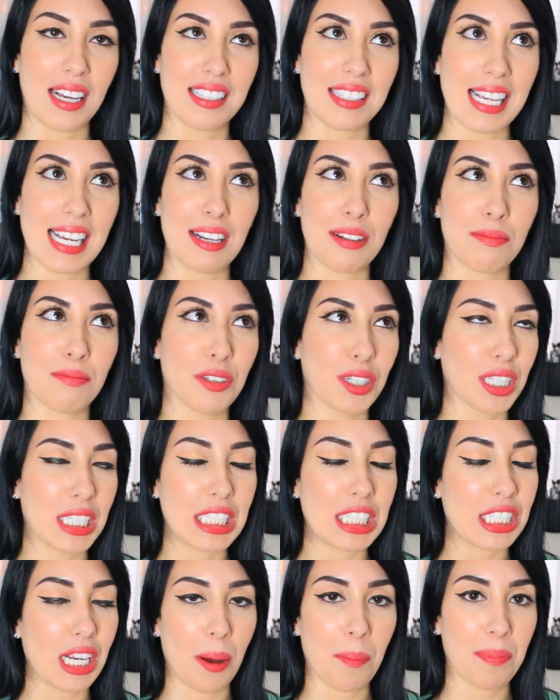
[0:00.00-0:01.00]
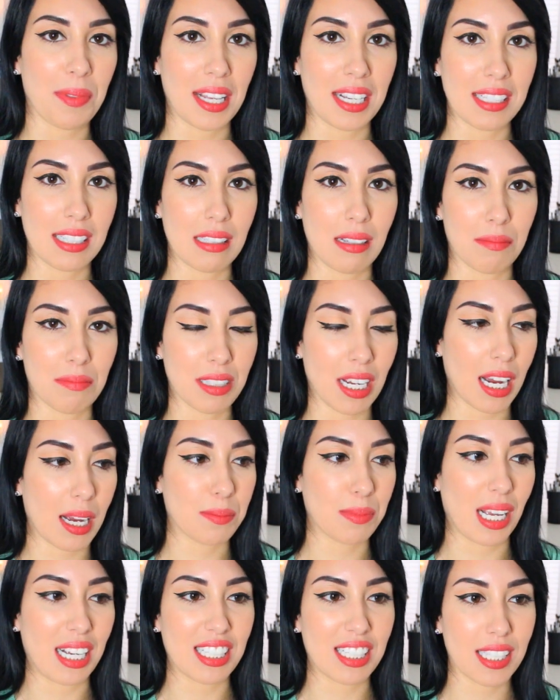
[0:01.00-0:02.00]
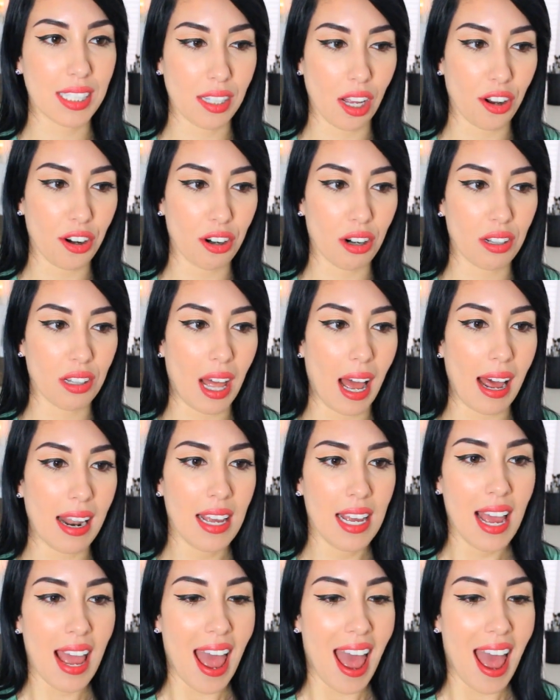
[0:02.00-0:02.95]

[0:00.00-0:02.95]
I say really dumb things sometimes I stutter a lot